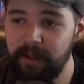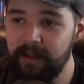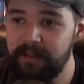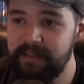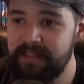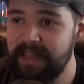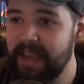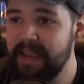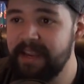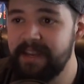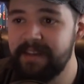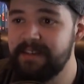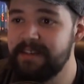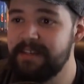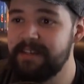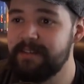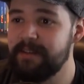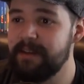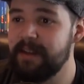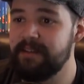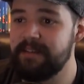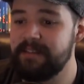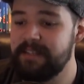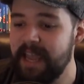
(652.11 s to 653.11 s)
A day and
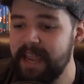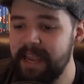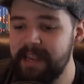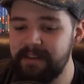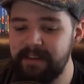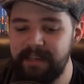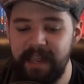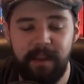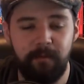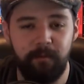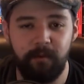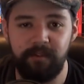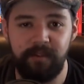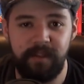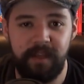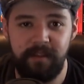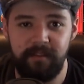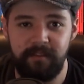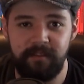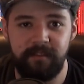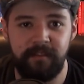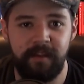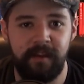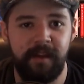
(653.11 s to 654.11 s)
date
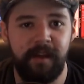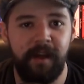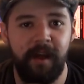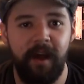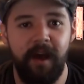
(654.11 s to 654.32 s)
release